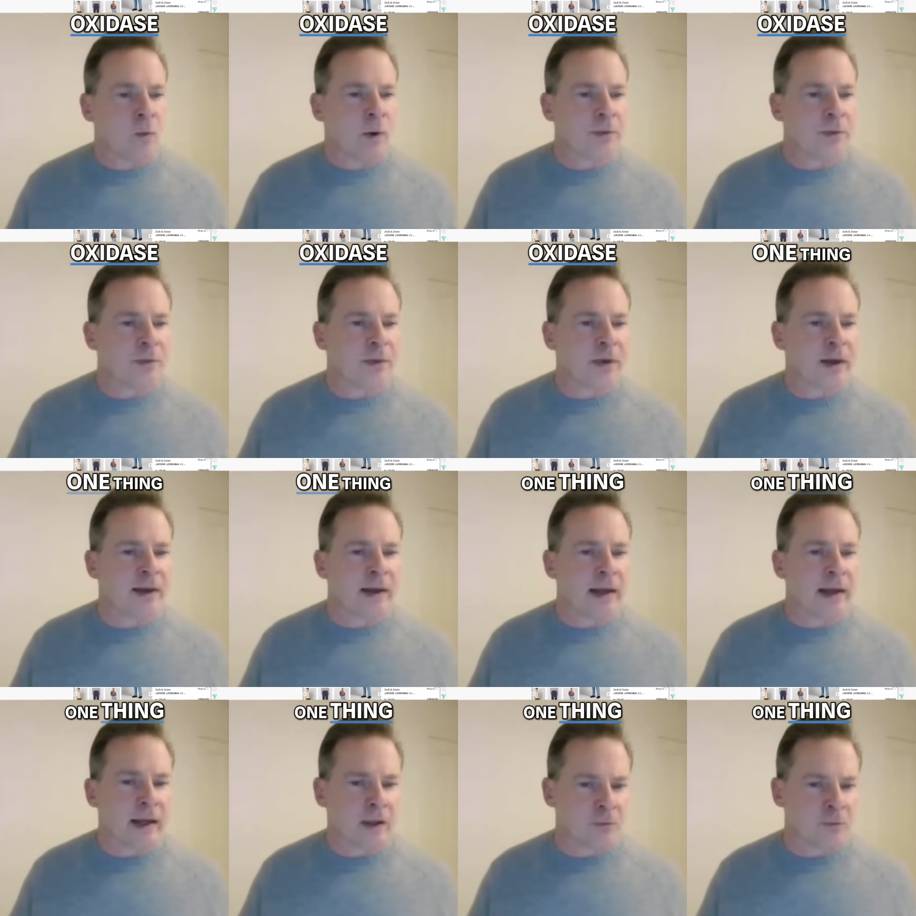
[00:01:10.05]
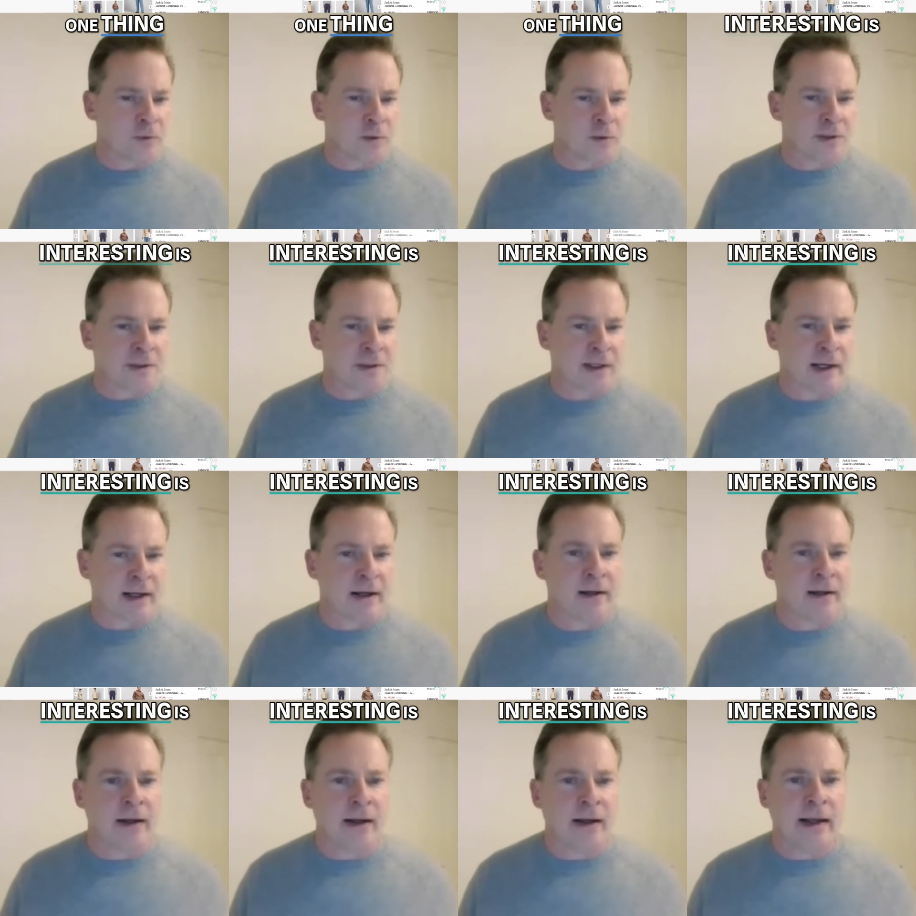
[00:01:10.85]
One thing
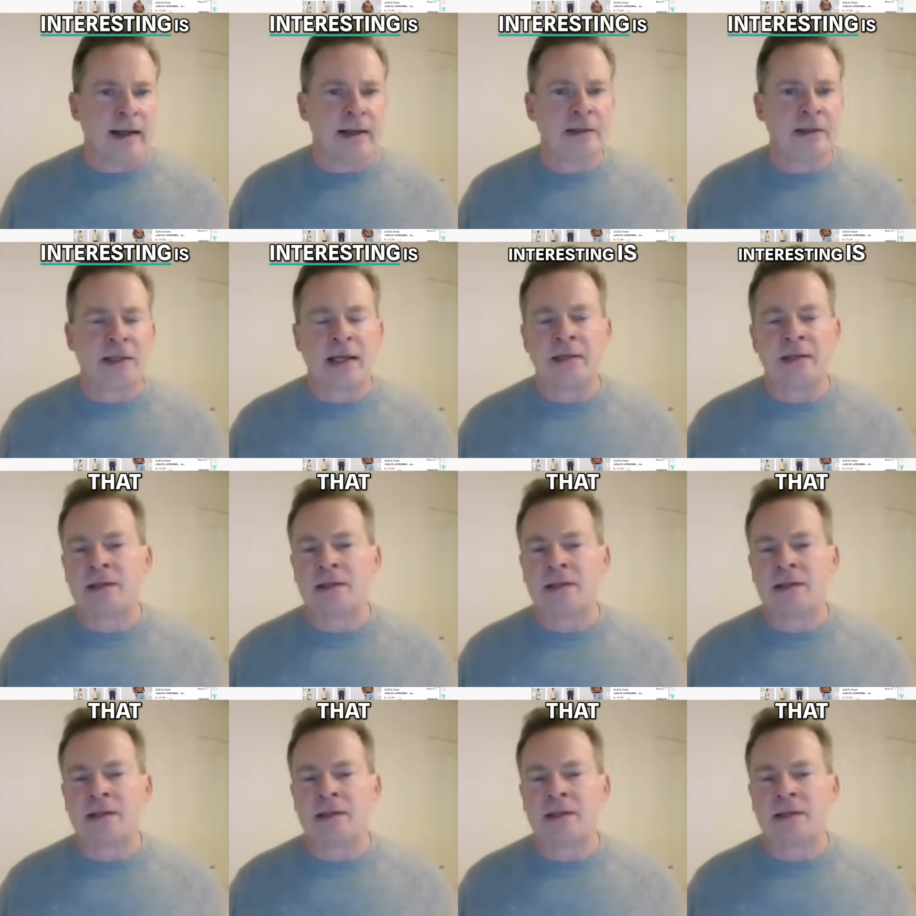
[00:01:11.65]
interesting is